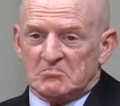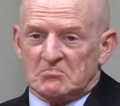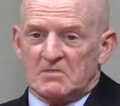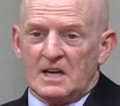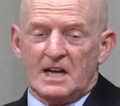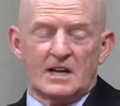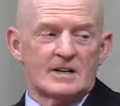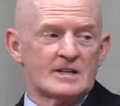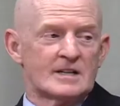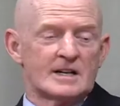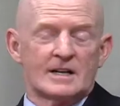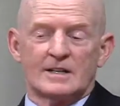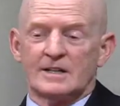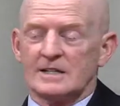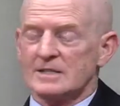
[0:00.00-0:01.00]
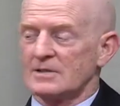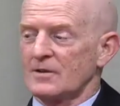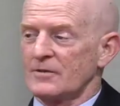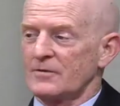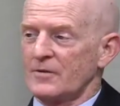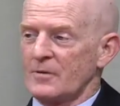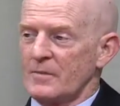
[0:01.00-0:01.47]
and unless
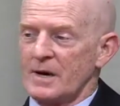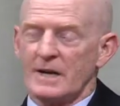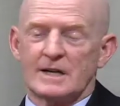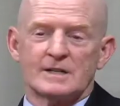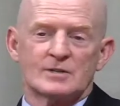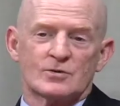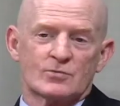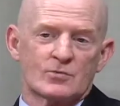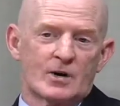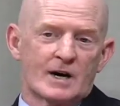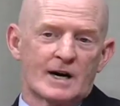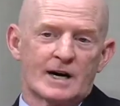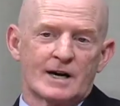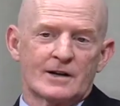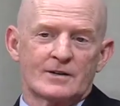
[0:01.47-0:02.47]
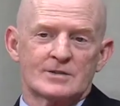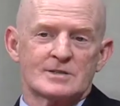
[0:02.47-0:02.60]
they're fomenting to riot or